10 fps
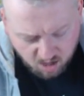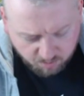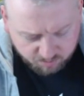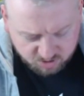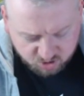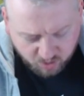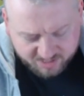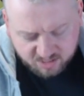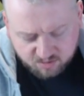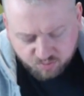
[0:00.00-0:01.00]

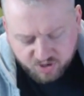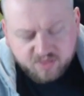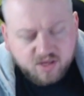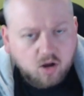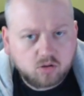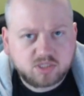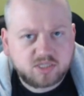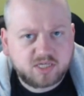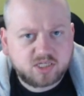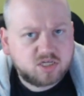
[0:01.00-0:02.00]
sweating, breathing holes and
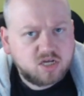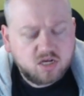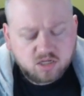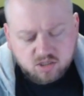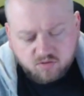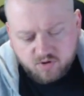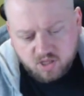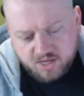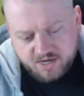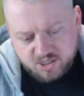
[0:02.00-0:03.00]
things, it's not
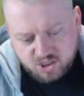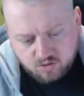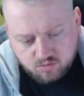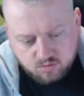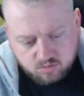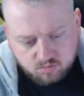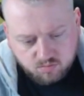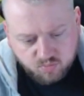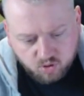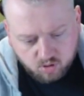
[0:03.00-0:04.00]
really an issue.
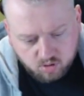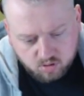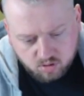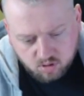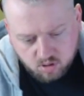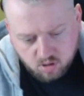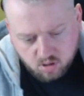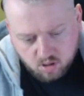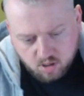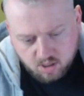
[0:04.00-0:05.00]
But
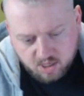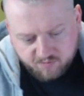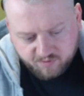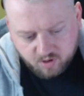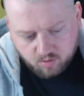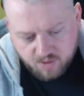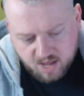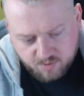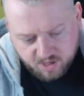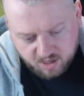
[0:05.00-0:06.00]
you never know.
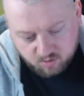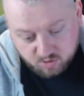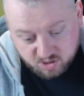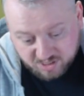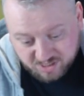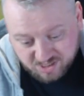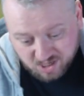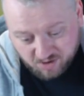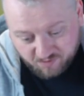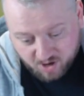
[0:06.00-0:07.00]
Maybe it was a
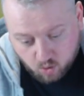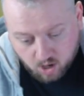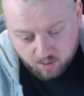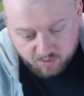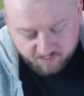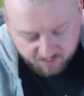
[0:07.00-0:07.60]
design requirement for